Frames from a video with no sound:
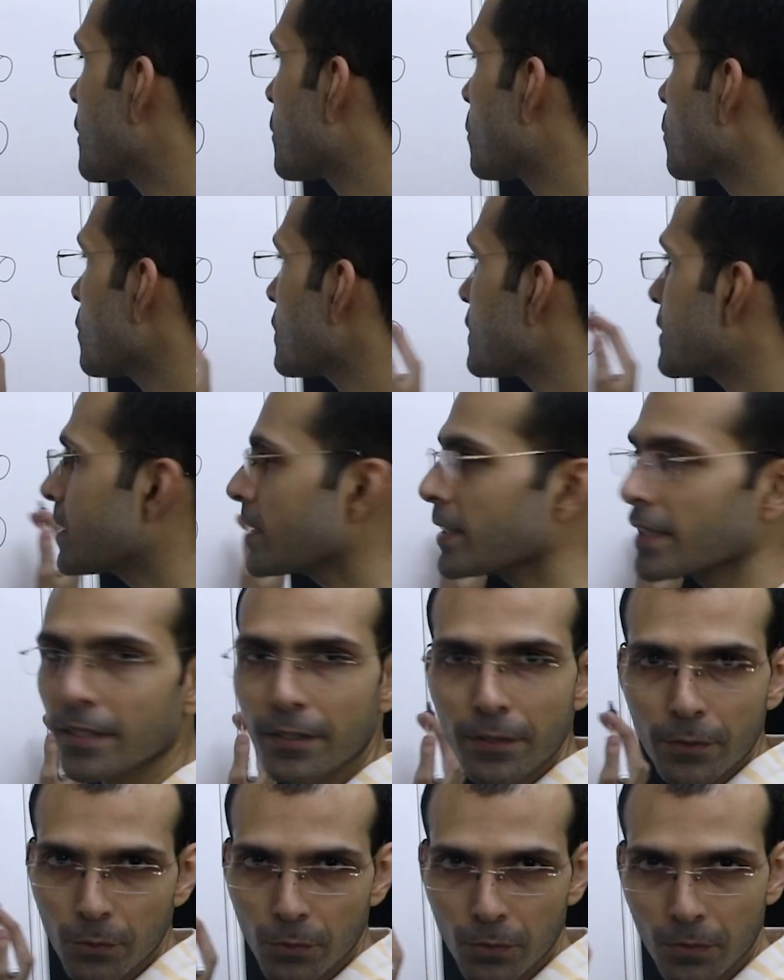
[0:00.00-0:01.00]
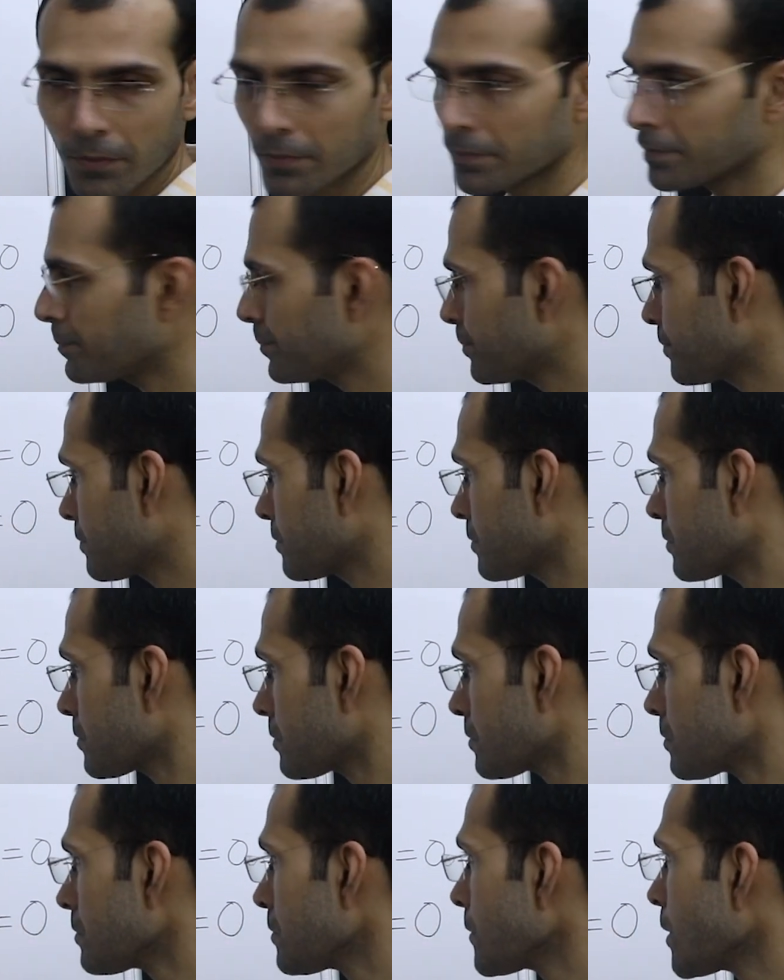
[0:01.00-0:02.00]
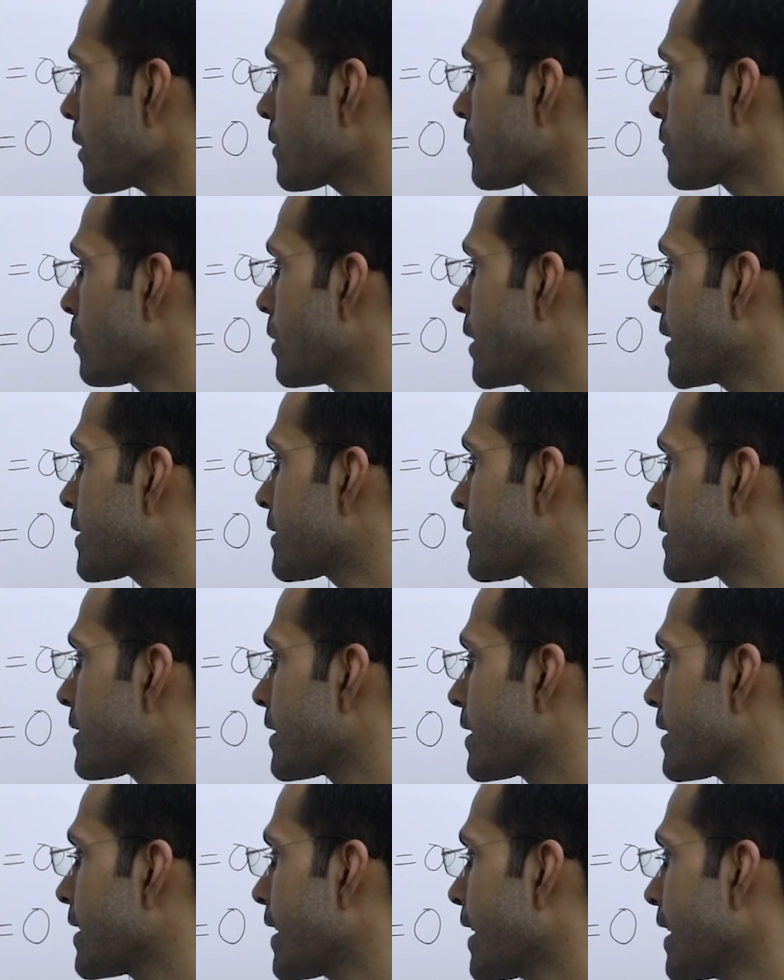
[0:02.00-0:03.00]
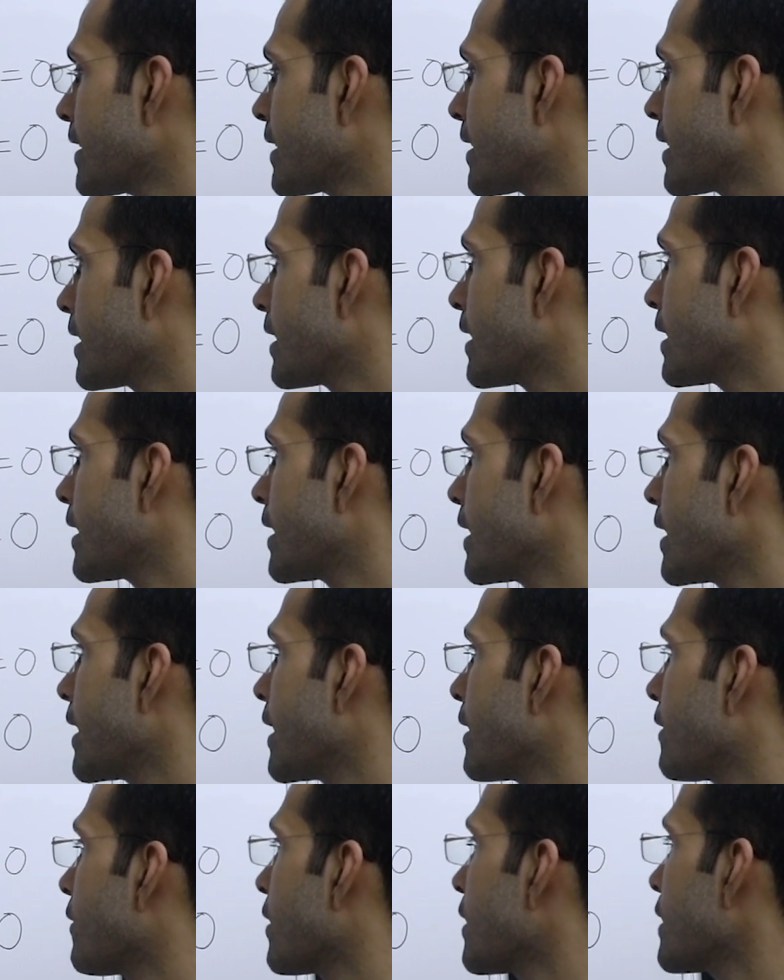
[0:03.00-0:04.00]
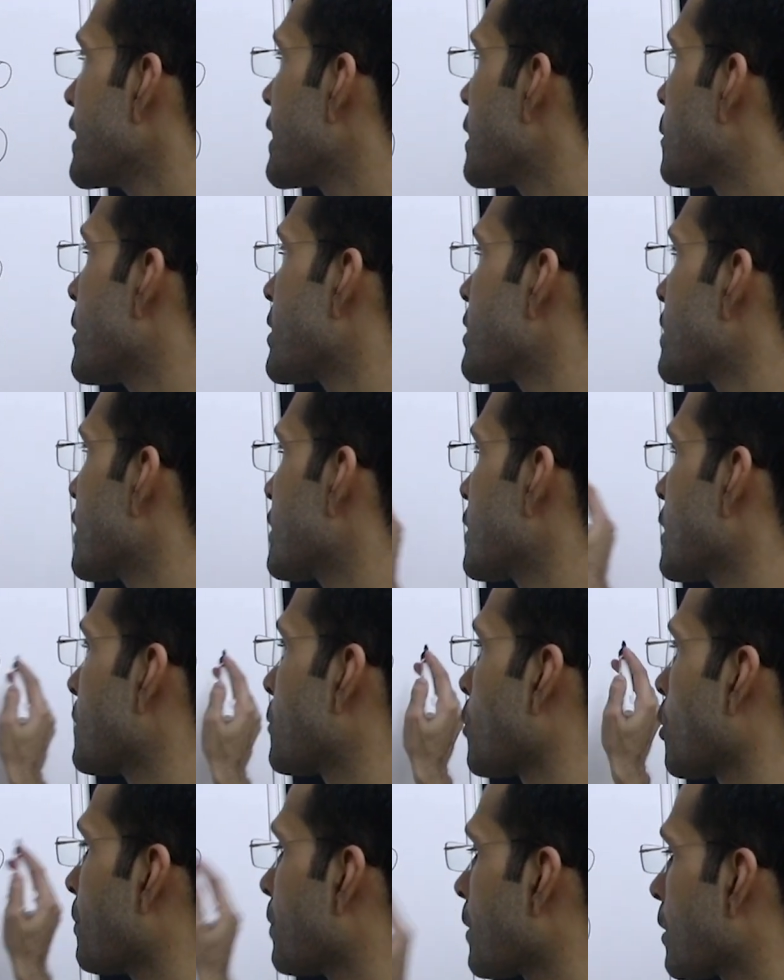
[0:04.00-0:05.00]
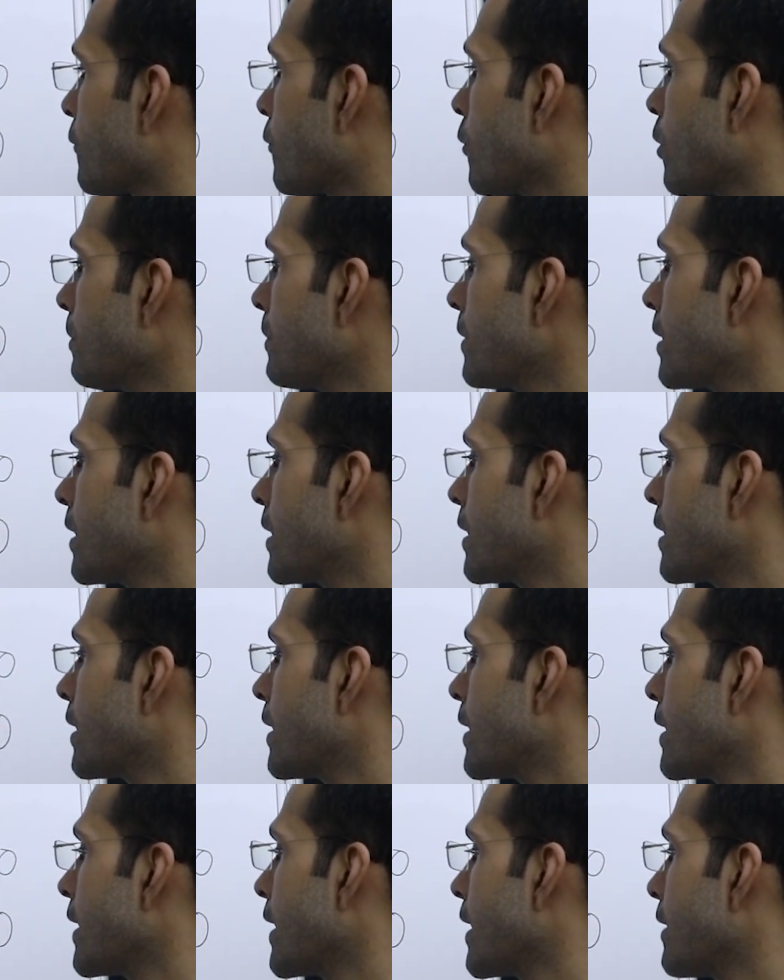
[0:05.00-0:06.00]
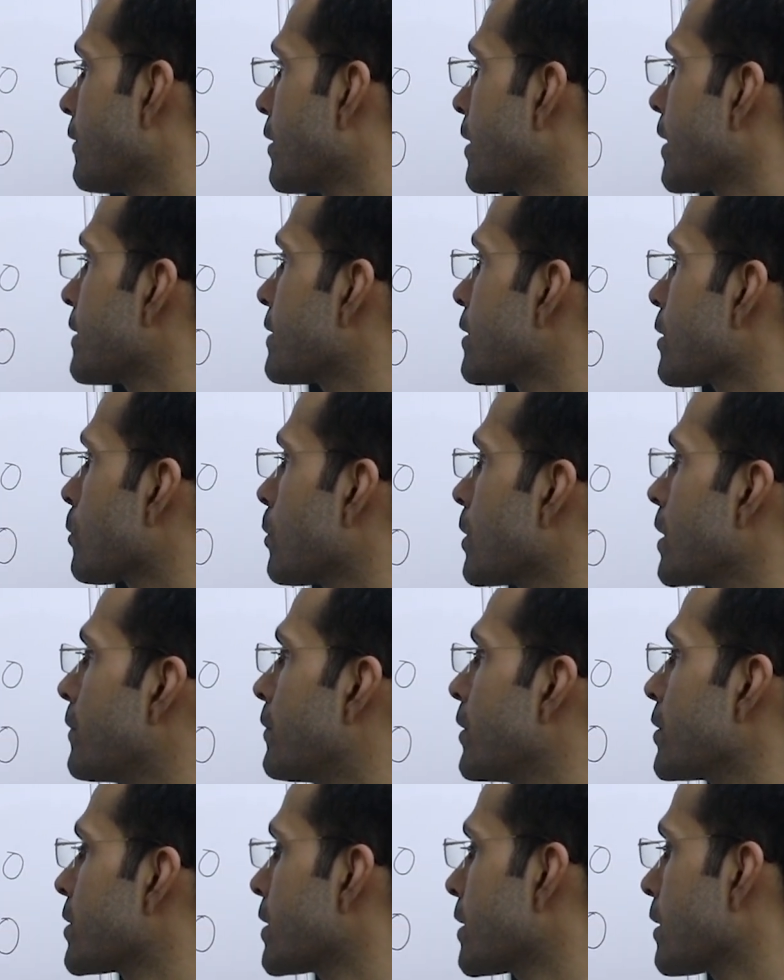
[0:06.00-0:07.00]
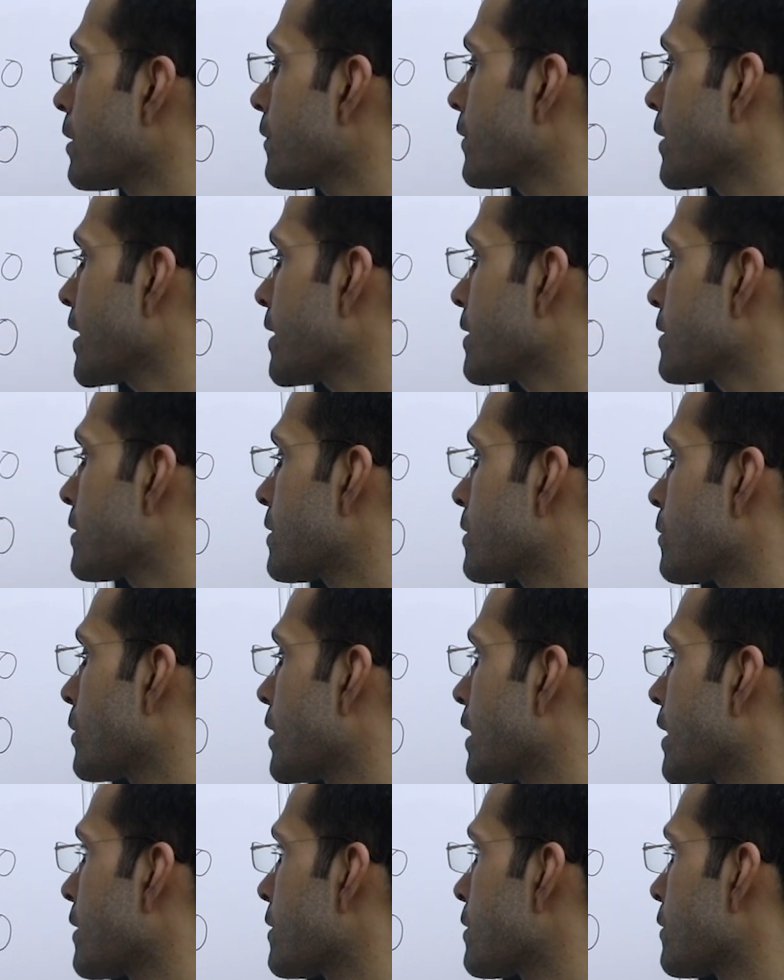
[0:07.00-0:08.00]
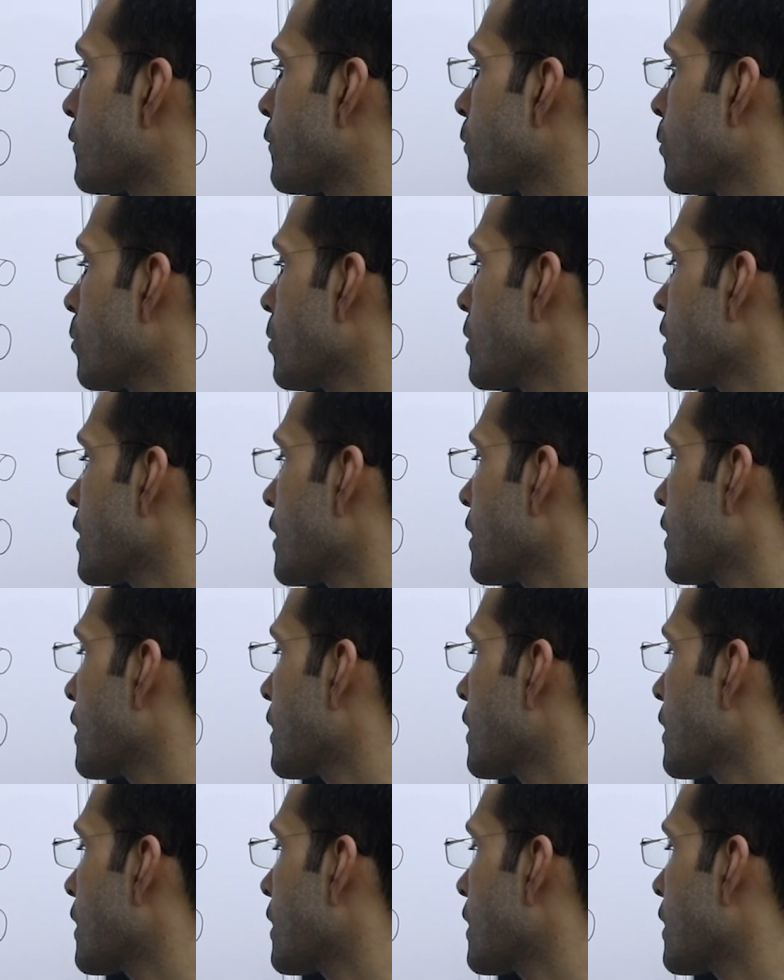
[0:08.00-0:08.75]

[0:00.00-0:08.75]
c2. So let's see that. A1, equation is in a proper form. A1 is the coefficient of x, so that is 4.